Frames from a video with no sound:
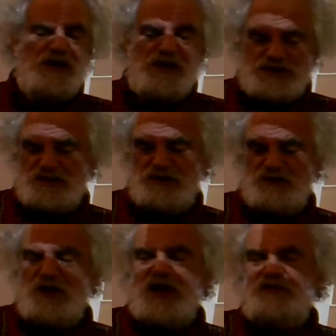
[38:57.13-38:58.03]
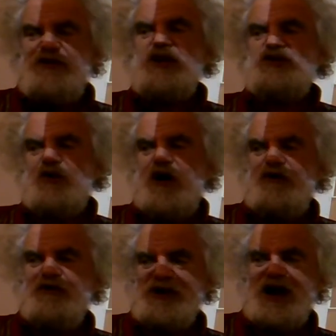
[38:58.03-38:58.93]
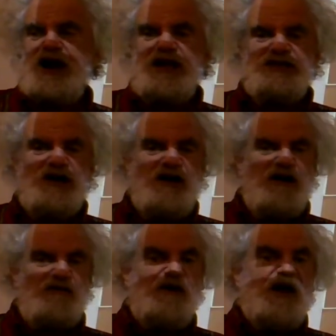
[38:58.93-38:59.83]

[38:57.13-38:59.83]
So these are other kinds of